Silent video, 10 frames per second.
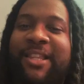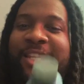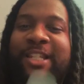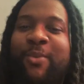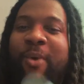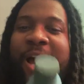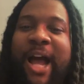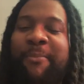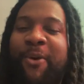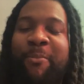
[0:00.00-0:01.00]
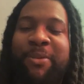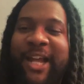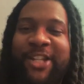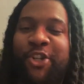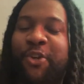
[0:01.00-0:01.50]
this is why I'm gonna
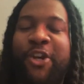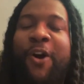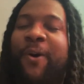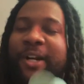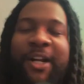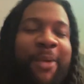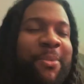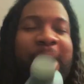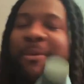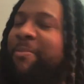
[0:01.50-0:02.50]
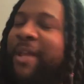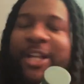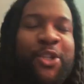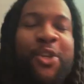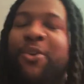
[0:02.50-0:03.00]
plant your yard up. I'm gonna
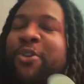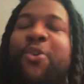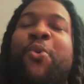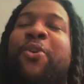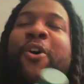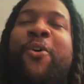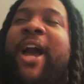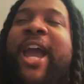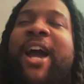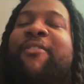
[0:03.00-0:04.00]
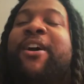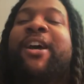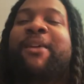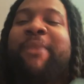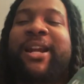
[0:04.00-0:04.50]
plant you. You gonna have
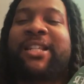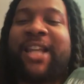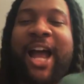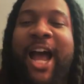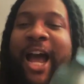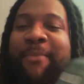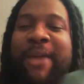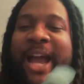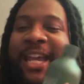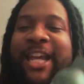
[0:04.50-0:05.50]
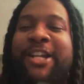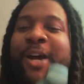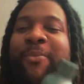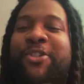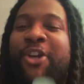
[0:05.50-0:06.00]
by the time I get
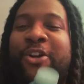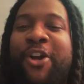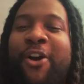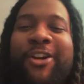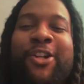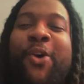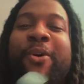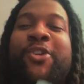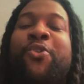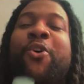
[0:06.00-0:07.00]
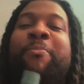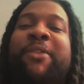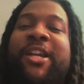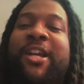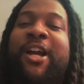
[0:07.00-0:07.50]
done with your yard, Lori, you gonna
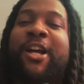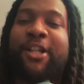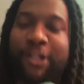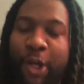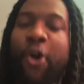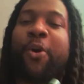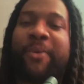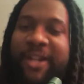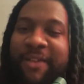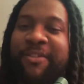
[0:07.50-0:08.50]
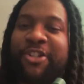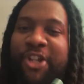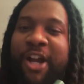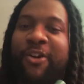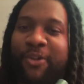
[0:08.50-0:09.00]
be Lori of the
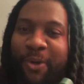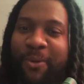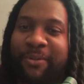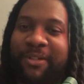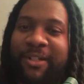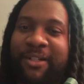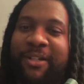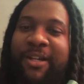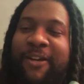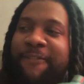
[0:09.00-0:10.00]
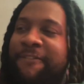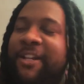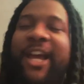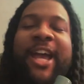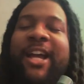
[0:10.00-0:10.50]
jungle,
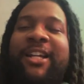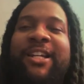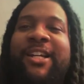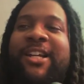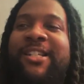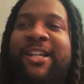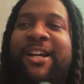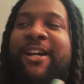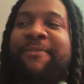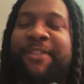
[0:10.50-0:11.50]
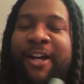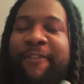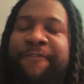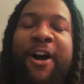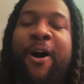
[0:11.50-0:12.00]
flaglers of
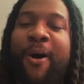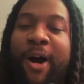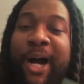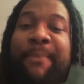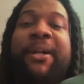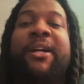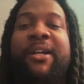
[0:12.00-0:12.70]
the farm.